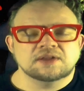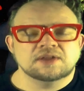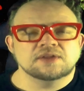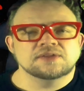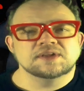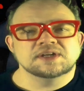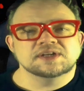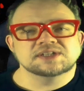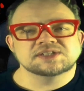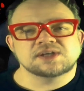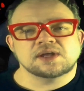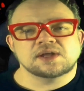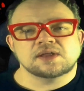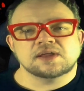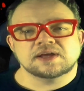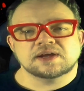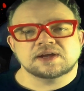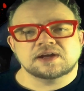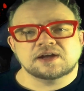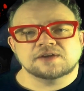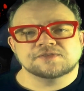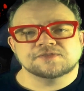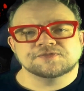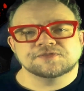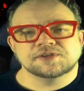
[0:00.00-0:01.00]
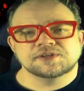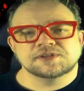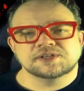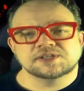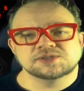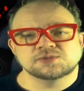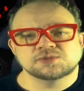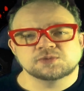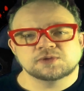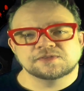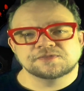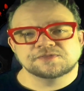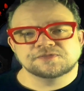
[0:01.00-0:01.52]
that's all I got for this
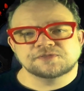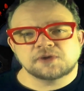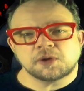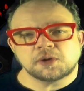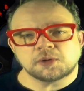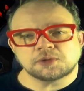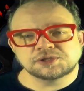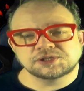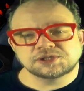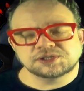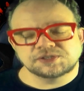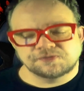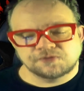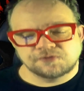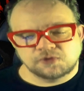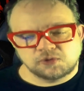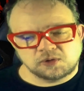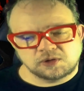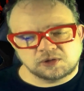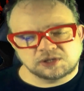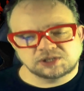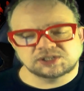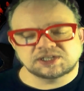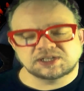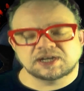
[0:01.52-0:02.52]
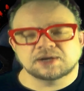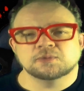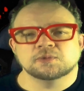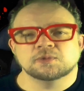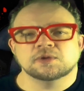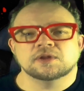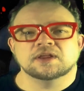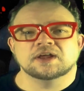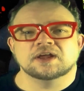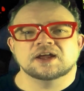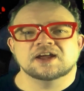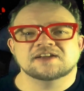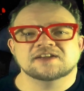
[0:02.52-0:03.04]
one, folks. Of course, I
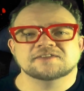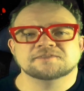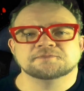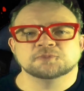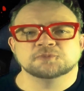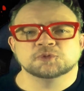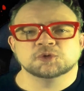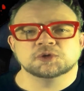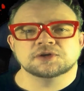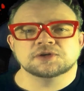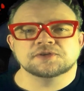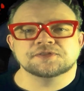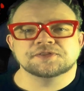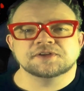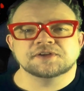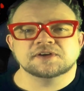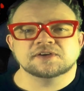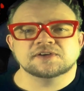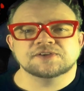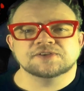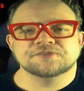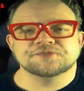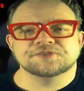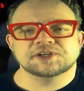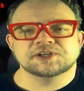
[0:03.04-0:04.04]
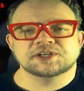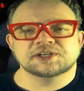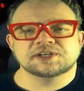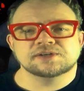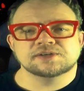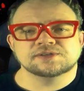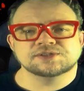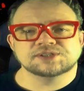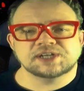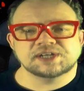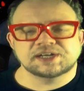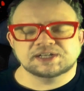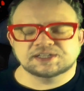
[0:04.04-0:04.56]
will have more theory
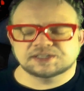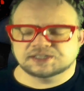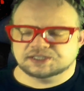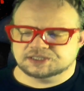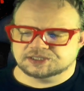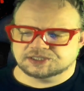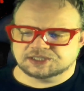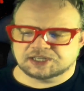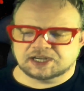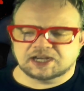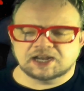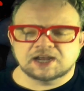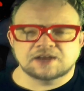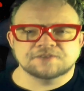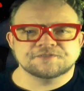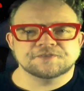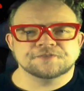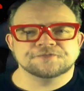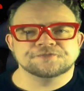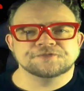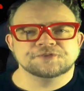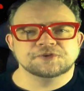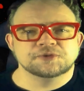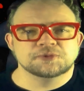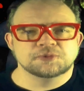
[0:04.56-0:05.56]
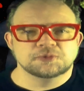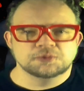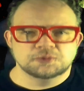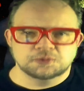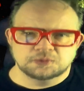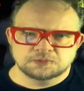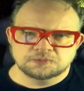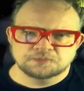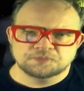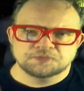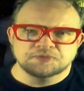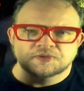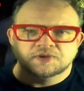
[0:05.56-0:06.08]
videos like this. I have a few
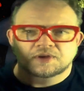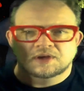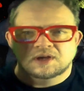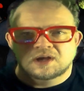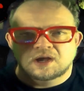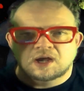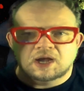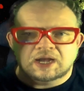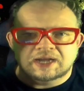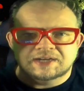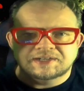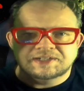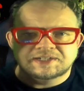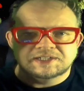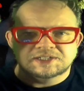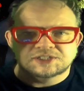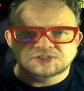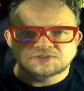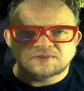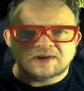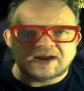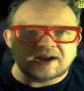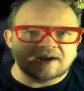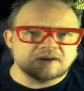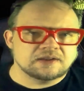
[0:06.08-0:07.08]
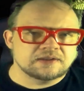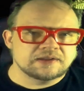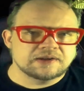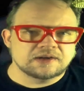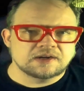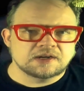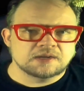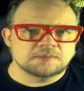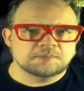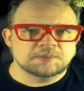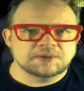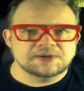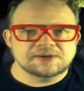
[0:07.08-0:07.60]
ideas rattling
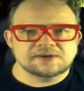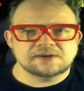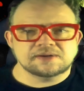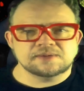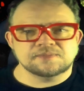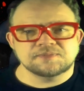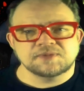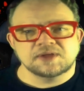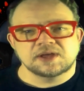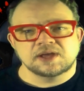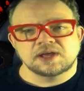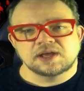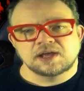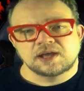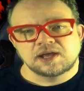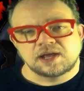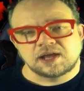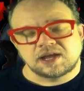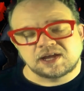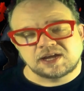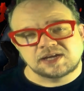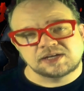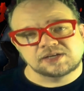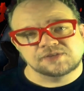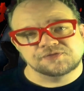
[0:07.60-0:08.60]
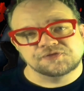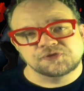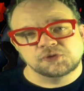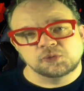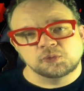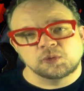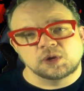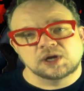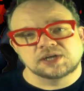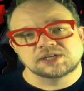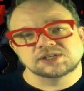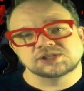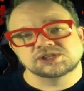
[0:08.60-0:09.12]
up here. And if you
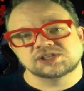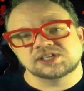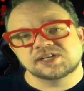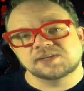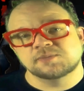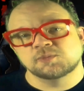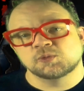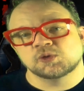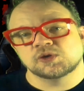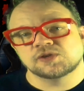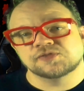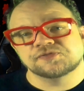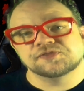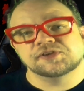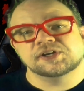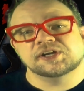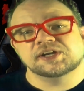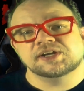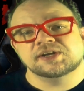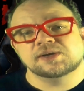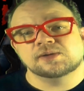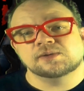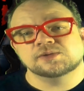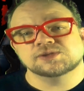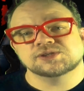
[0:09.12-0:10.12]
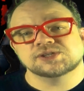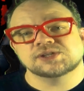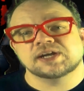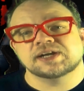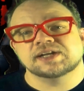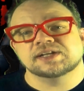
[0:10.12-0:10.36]
want to see more videos like